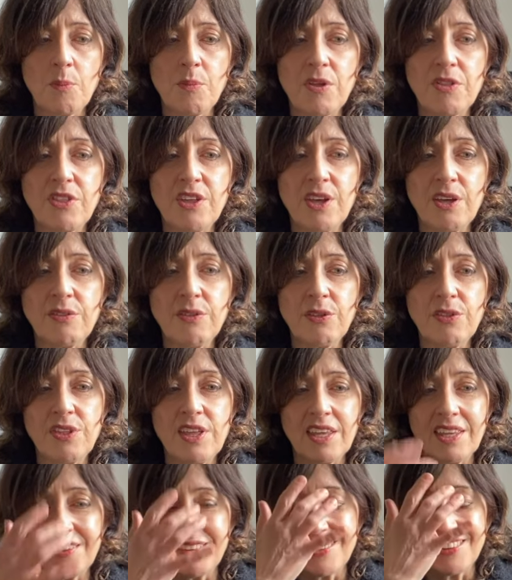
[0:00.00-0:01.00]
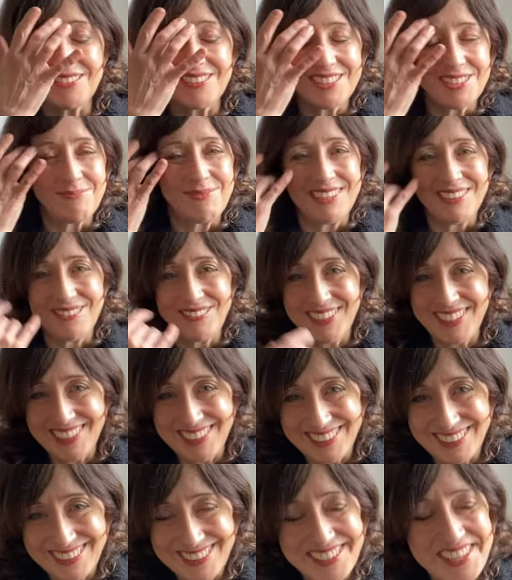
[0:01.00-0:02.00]
But the other thing that was a bit
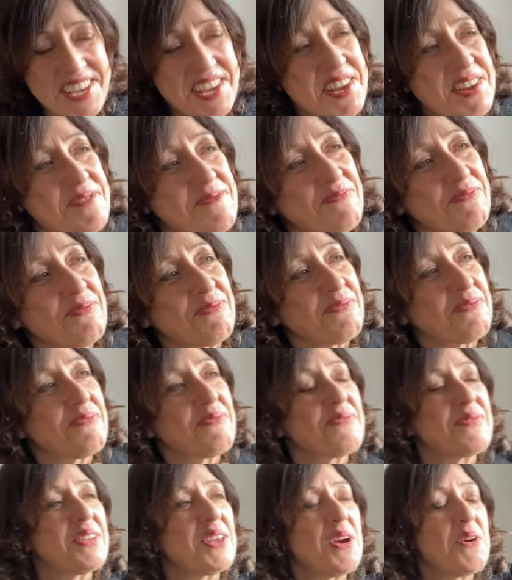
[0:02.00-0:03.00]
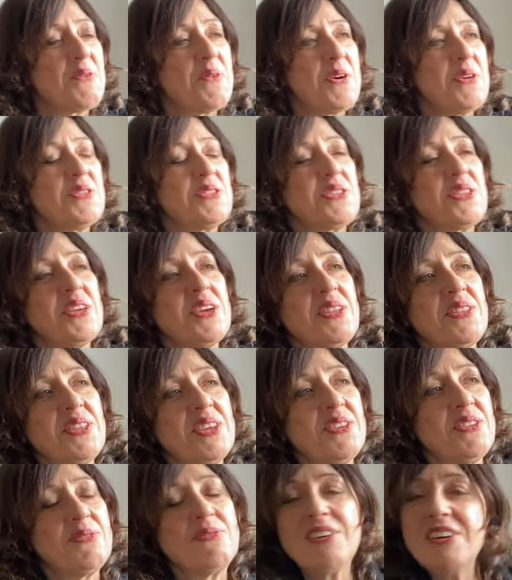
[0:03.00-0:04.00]
weird was that
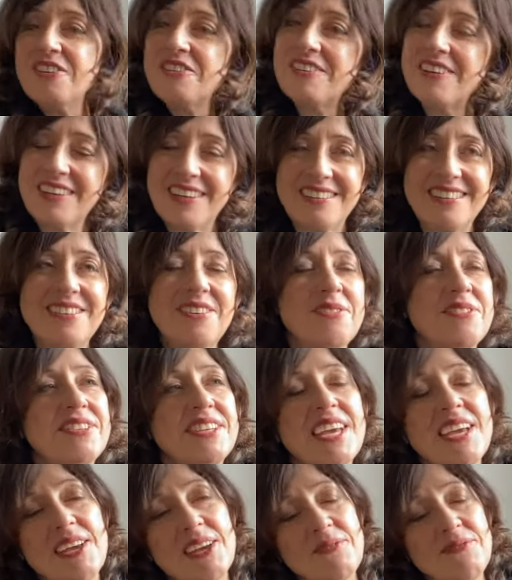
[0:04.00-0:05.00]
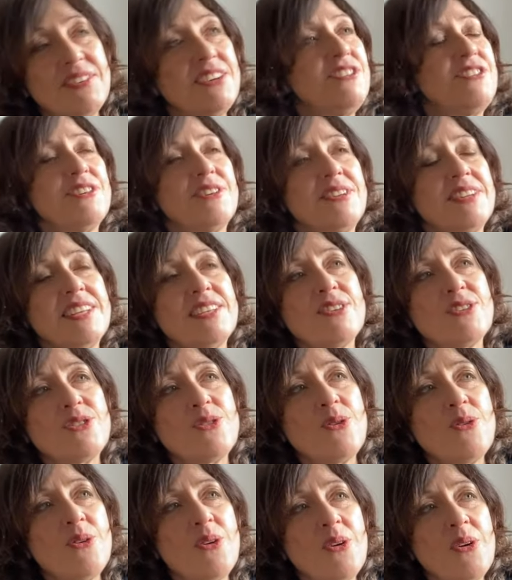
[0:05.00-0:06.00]
this vision, I thought I'd say a vision, this
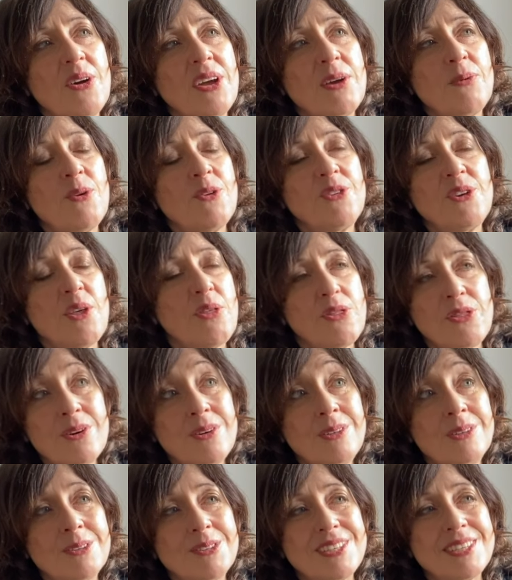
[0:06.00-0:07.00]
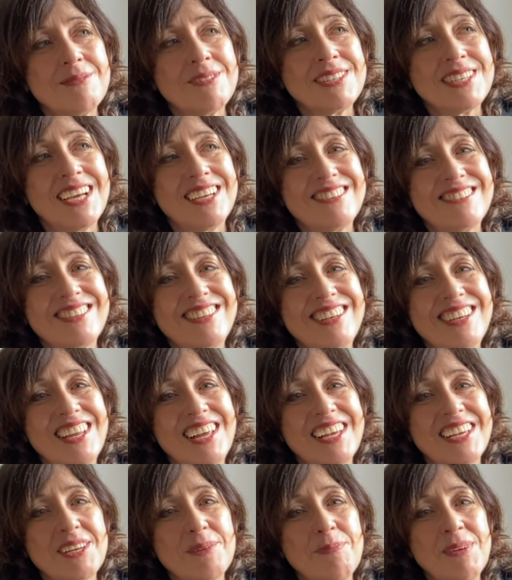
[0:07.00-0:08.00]
thought, it wasn't a thought, it was actually
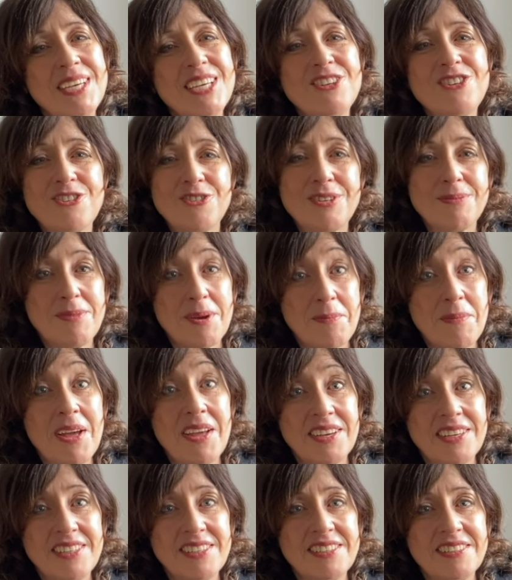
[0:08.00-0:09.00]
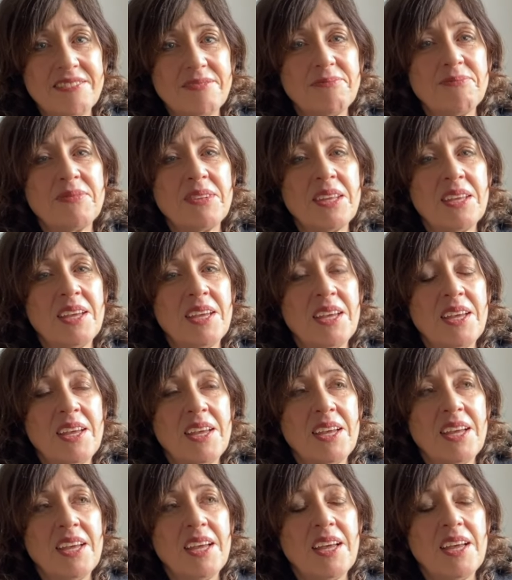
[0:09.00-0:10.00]
like a picture in my mind,
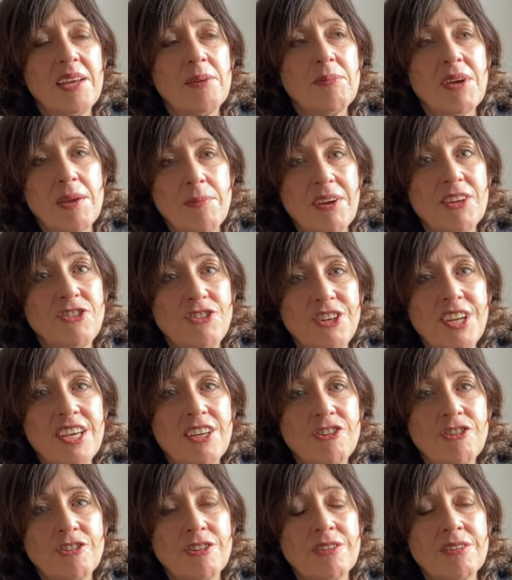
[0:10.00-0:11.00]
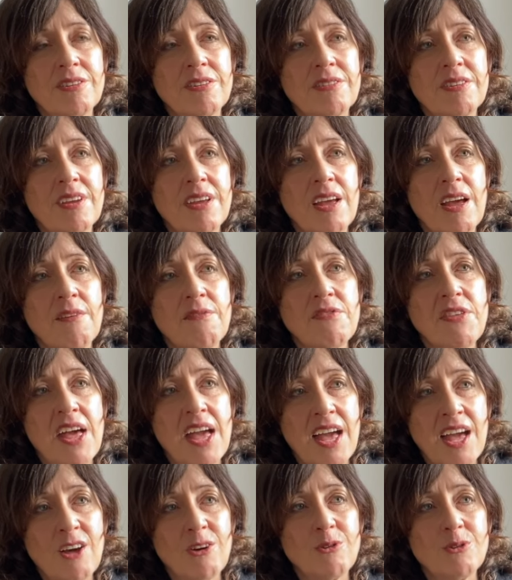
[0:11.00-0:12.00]
in my imagination of the
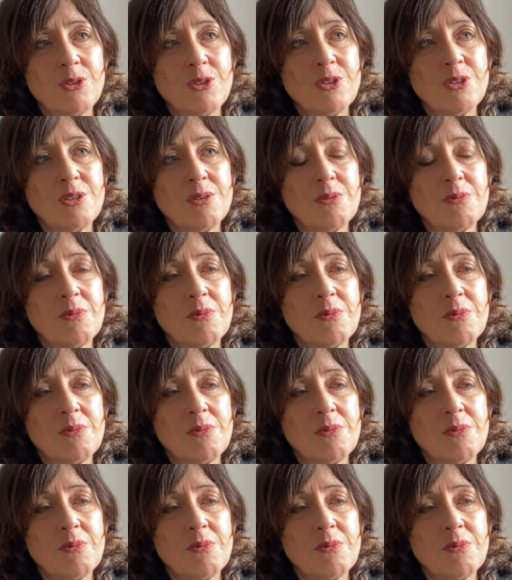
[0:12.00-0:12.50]
house.